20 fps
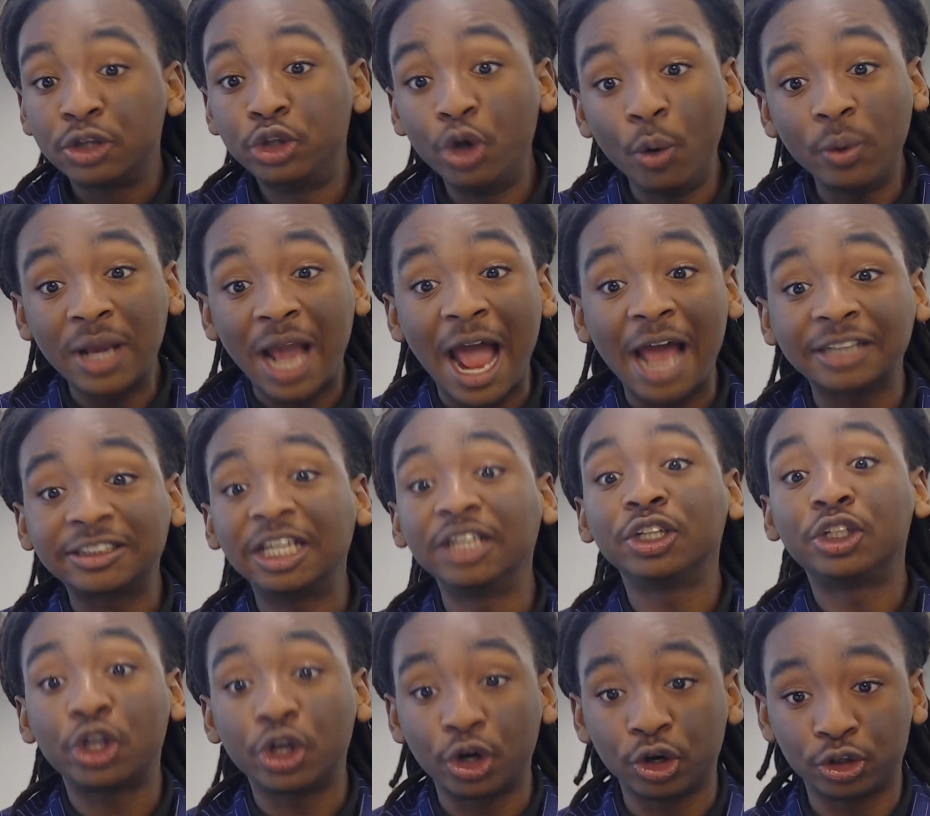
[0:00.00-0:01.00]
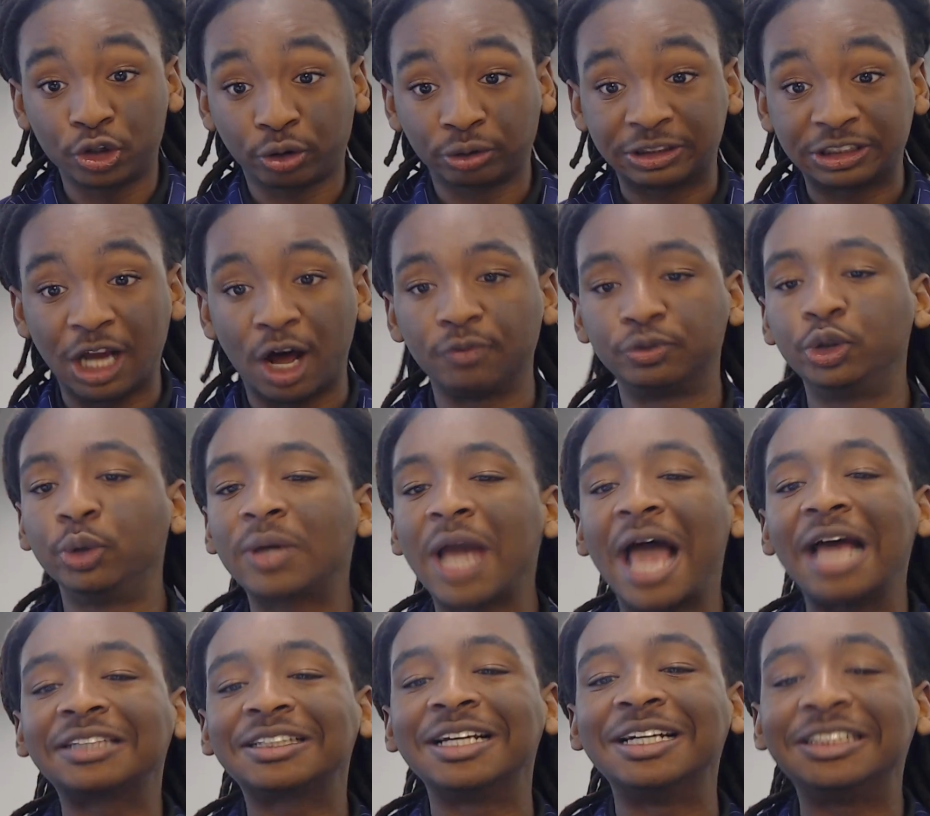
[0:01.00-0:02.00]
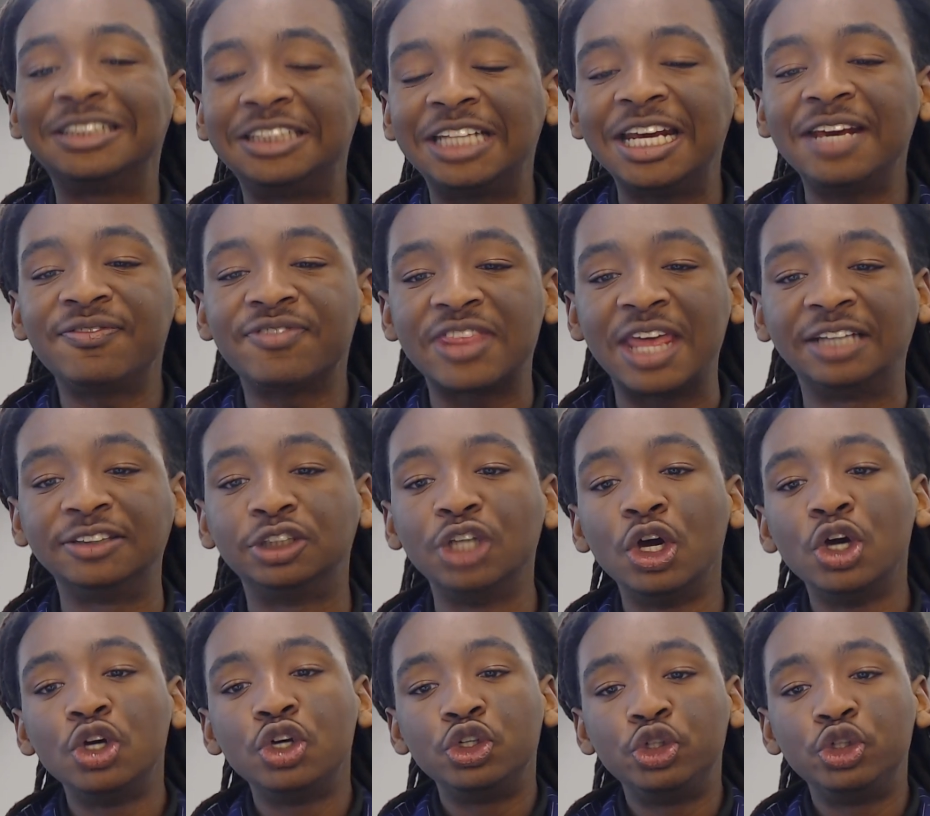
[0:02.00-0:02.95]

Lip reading: You guys can cure yourselves. You guys can achieve things.